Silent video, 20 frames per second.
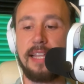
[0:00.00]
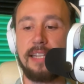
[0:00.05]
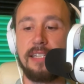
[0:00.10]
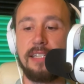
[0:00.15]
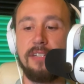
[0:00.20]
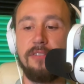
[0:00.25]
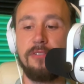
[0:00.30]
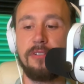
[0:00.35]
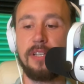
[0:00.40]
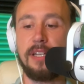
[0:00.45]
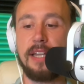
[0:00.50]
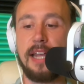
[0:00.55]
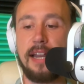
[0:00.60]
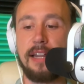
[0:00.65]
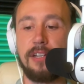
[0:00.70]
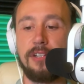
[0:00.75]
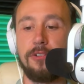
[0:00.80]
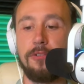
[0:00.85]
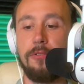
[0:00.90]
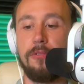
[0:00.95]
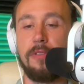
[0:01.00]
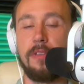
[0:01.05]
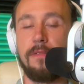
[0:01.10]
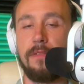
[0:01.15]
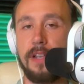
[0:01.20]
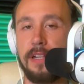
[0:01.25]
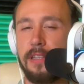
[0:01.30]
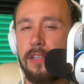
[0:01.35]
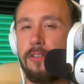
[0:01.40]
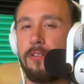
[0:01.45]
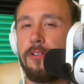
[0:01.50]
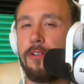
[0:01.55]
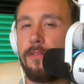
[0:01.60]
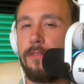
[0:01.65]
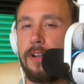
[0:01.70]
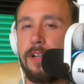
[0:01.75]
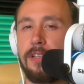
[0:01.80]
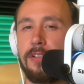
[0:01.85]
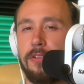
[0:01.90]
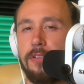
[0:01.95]
That's usually not a truth of like the
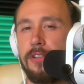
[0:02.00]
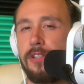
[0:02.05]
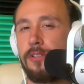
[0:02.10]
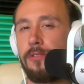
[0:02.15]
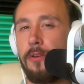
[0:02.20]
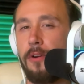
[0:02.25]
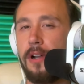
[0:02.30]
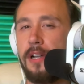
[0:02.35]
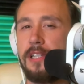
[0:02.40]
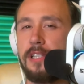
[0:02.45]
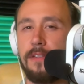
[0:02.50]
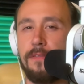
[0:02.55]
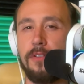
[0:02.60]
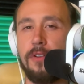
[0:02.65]
universe or source.